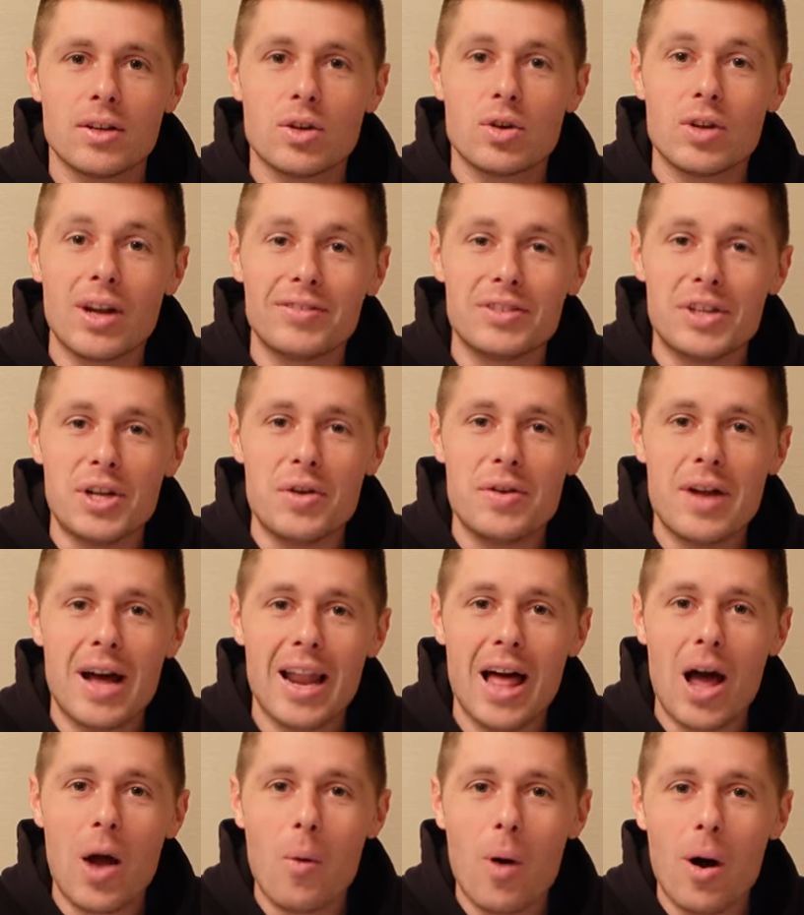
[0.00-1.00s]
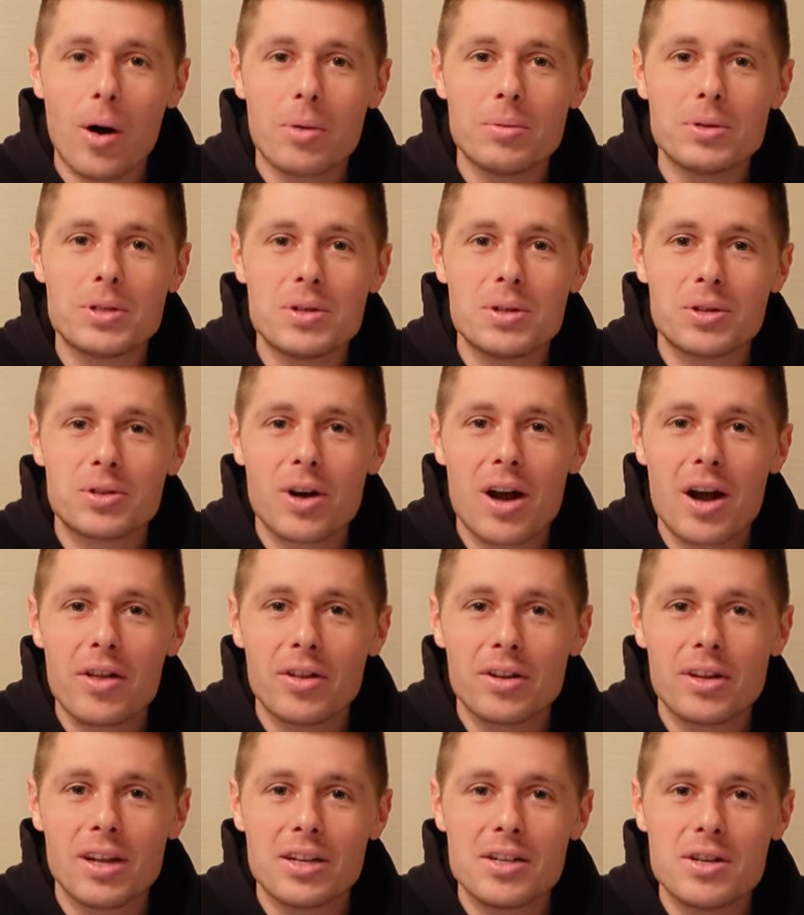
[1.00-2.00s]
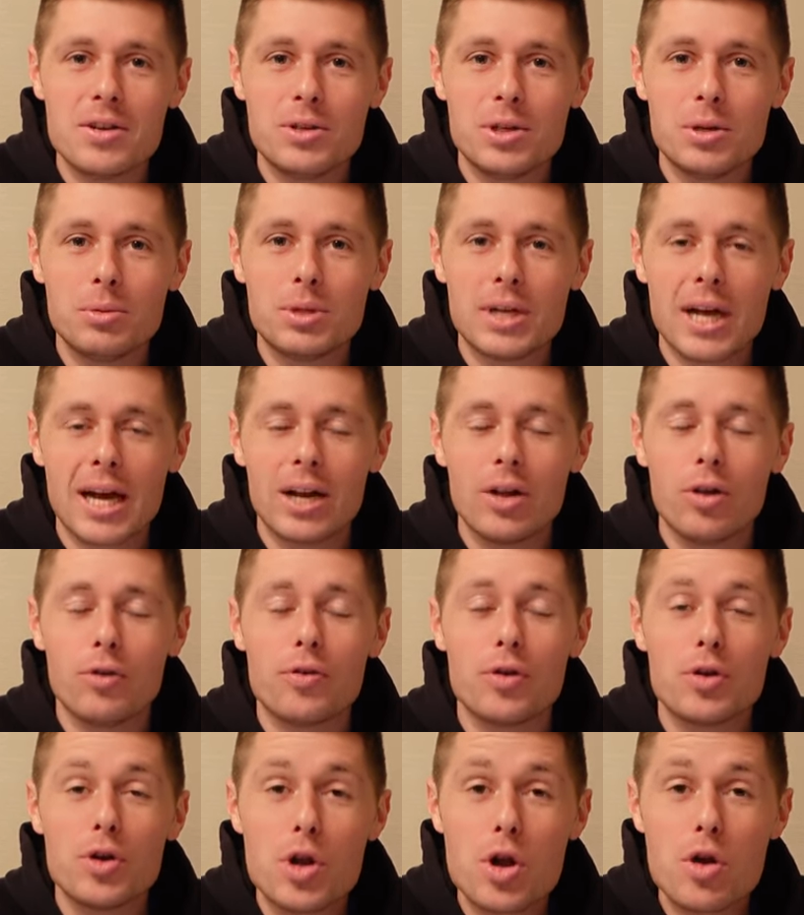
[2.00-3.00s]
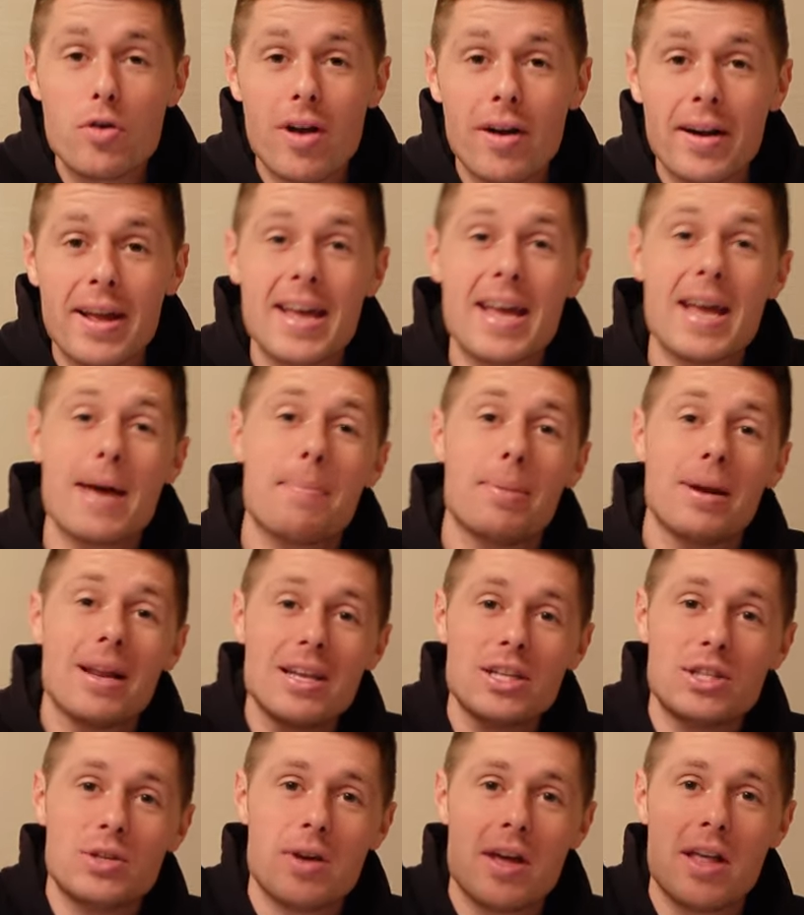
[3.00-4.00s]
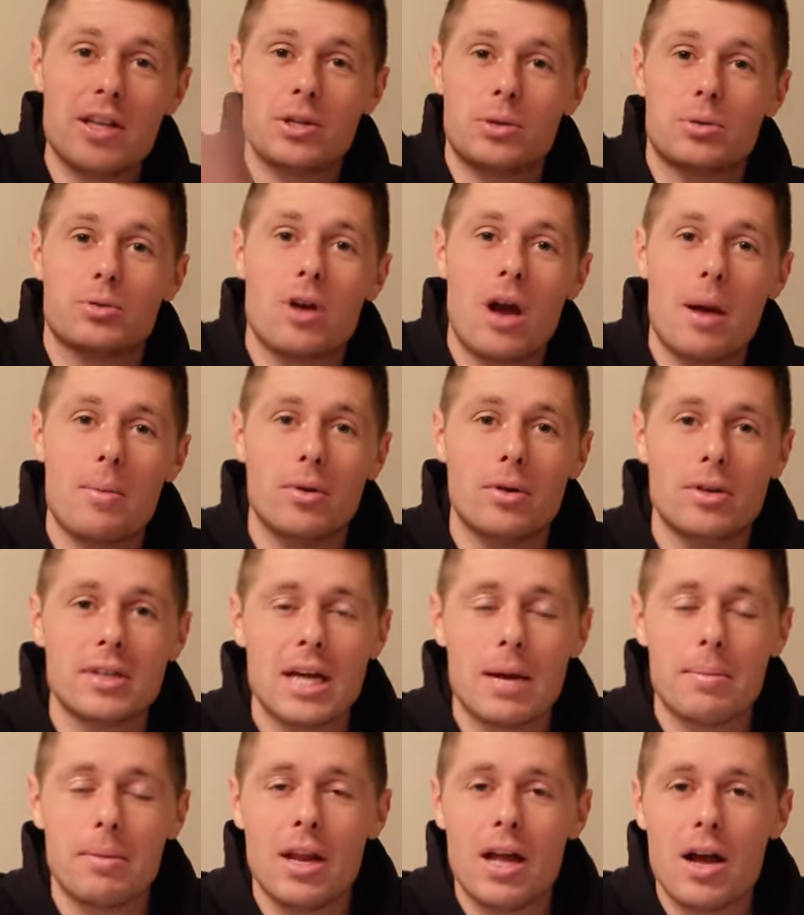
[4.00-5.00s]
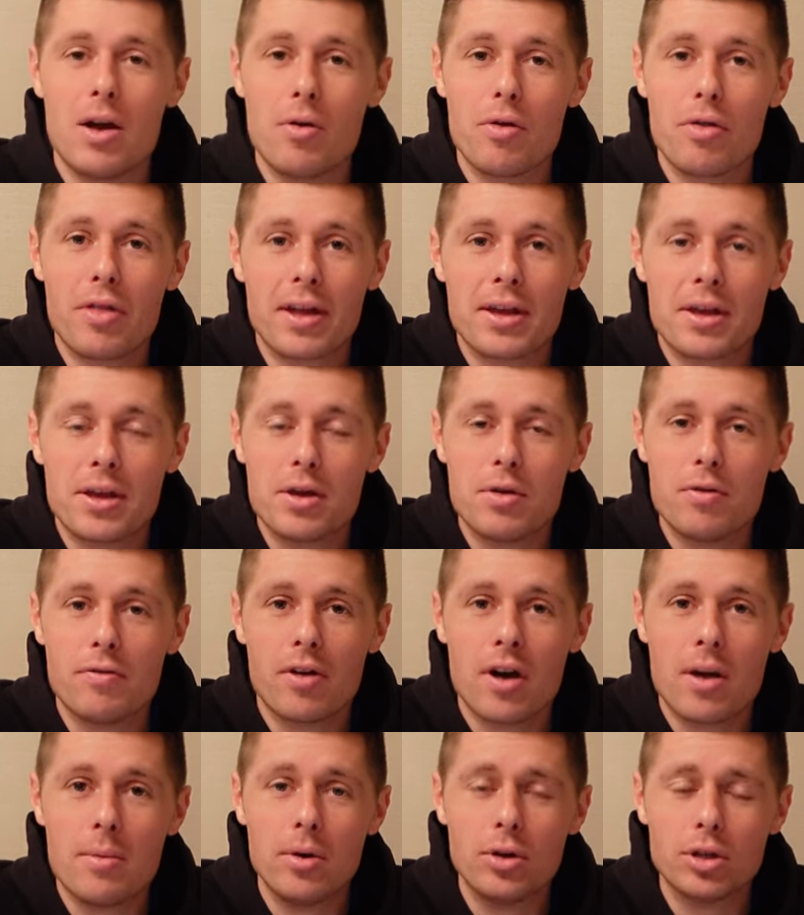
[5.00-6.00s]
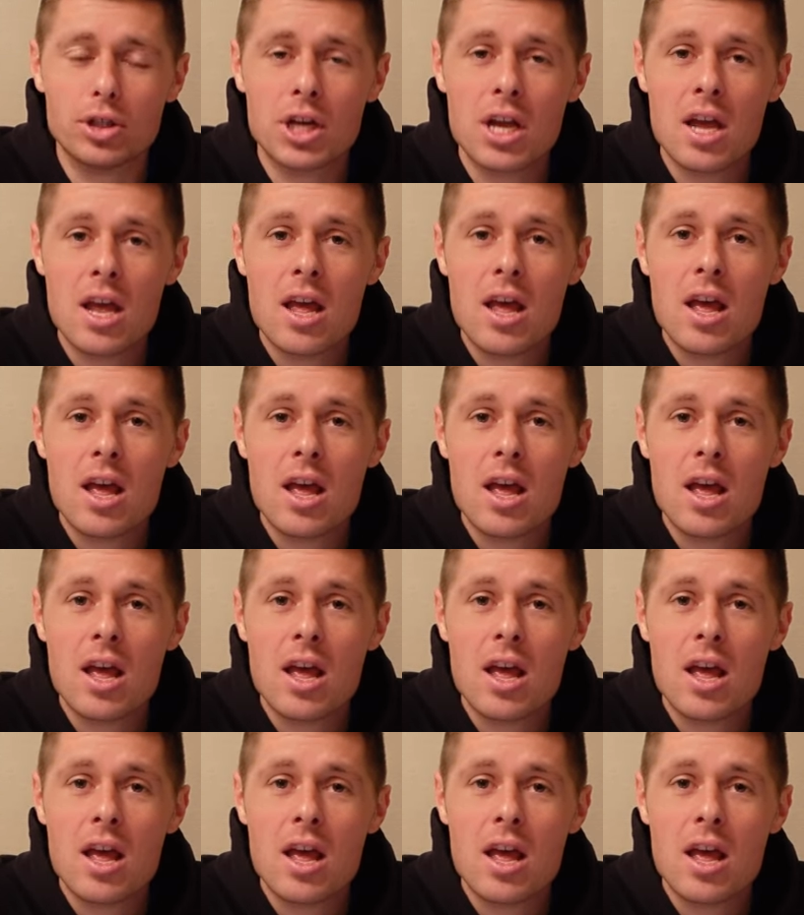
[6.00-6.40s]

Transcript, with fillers: Good afternoon, hello, welcome to the Triathlon Dan YouTube channel. If you're new around here, please do hit the subscribe button down below. Thank you very much.